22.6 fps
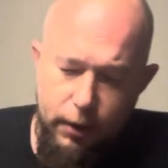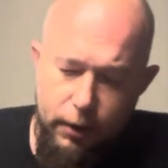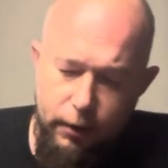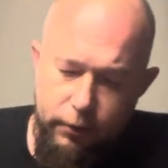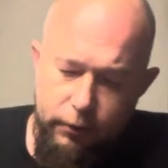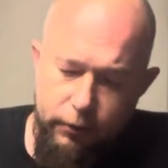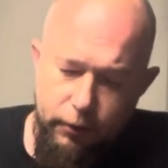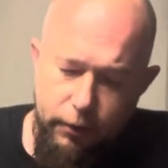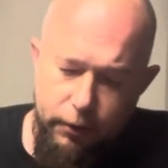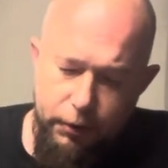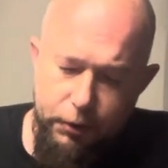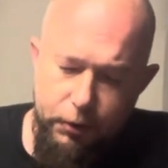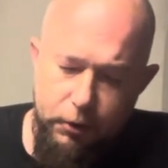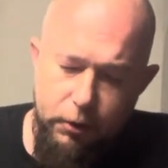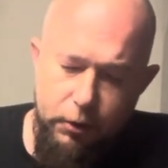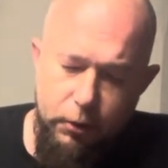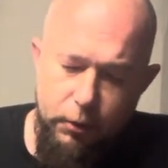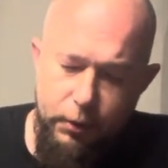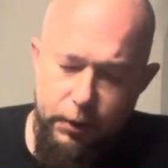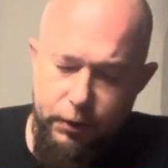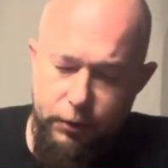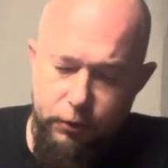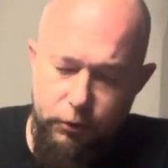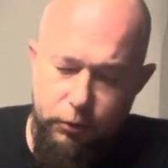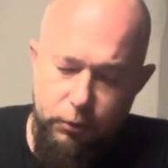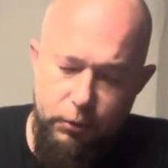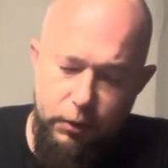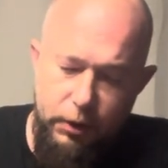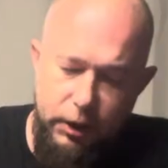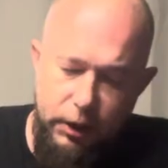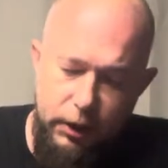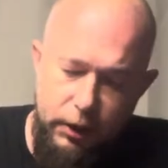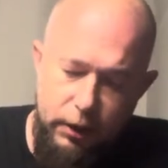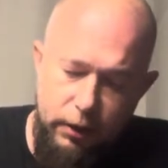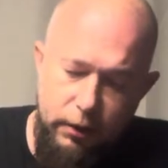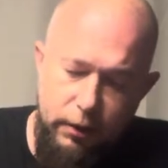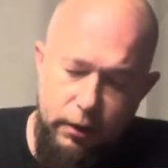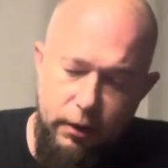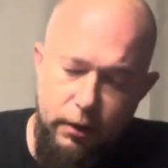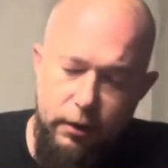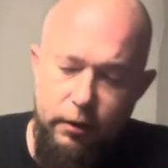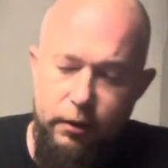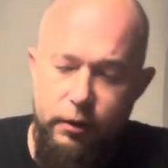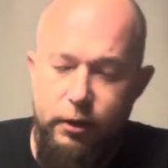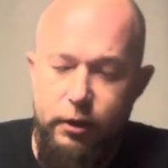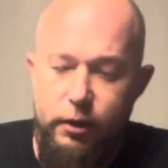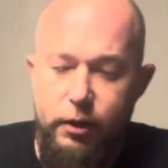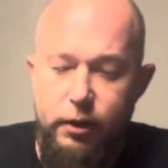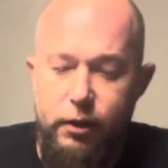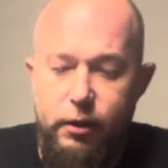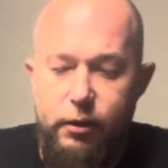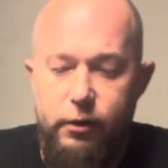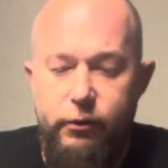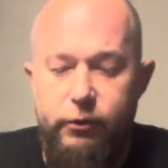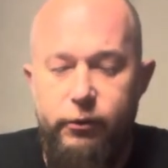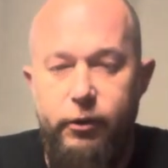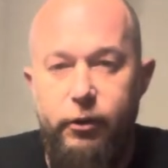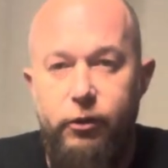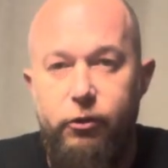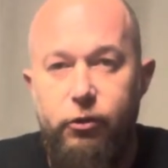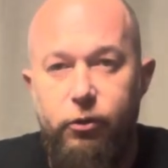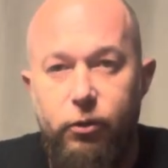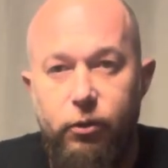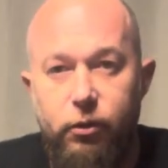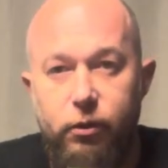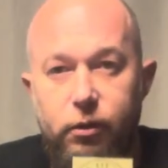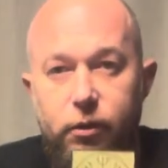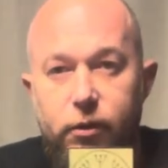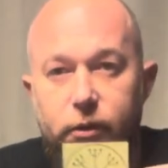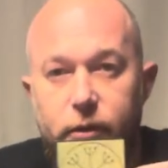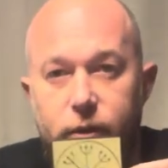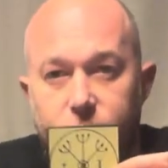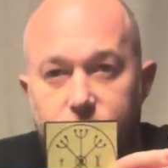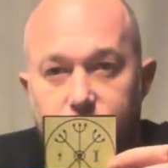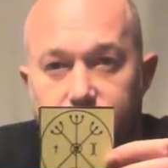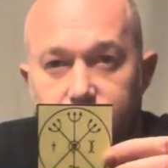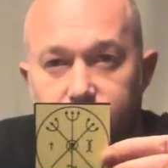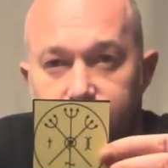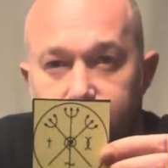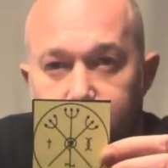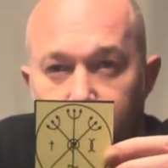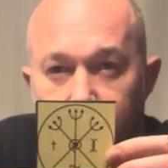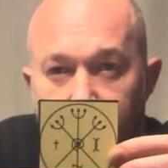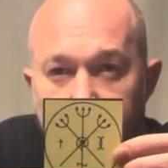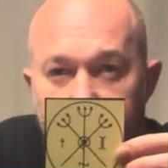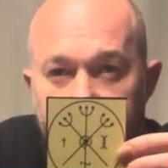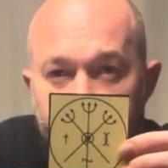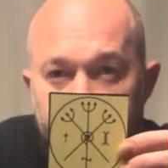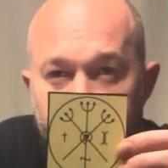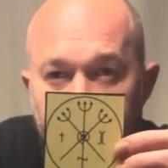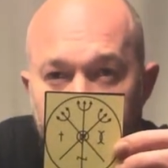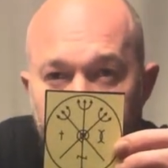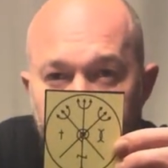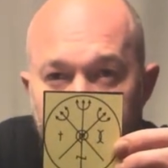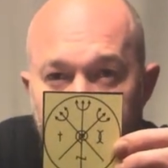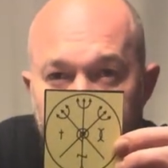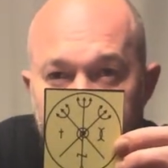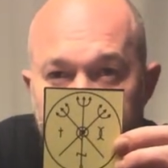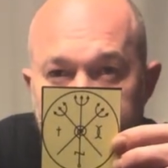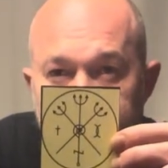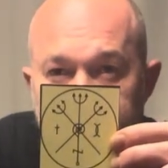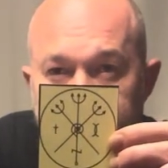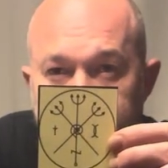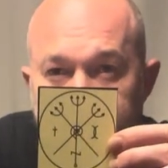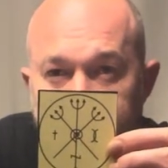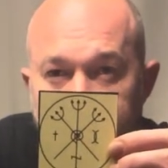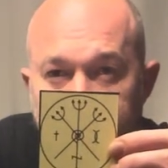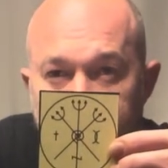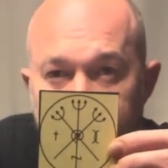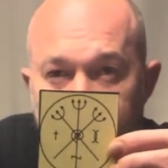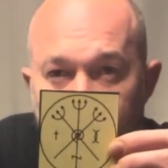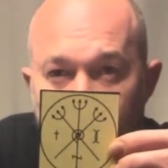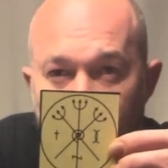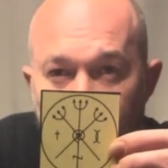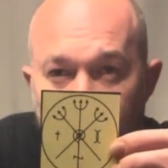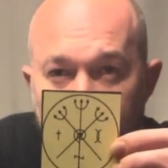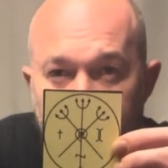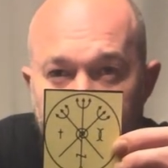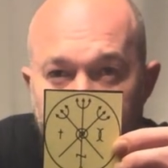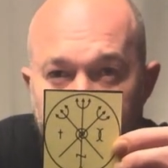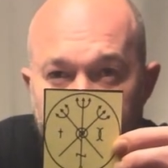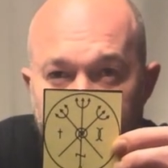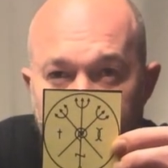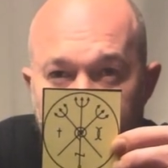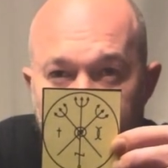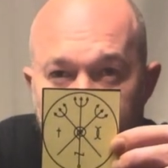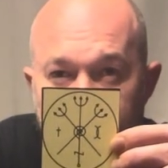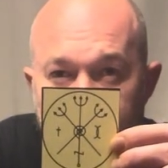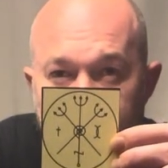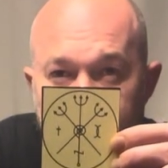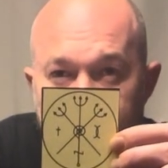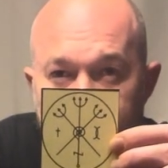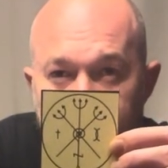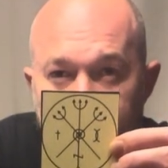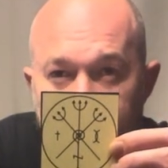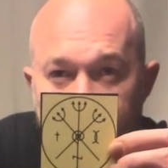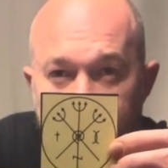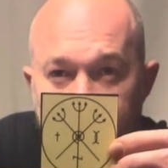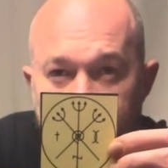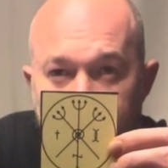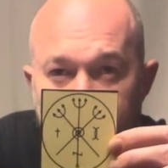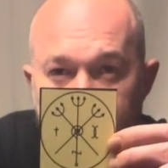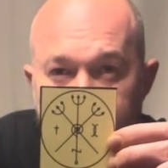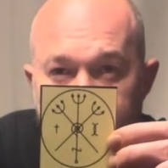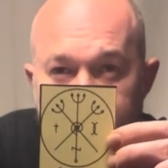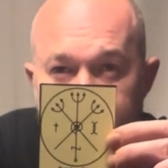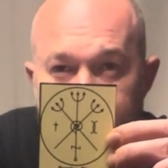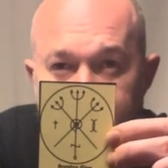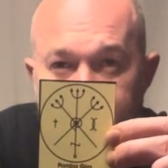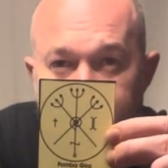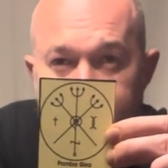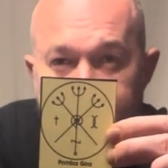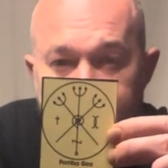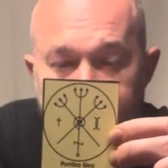So you're going to need the sigil of Pombagira, one of the sigils of Pombagira.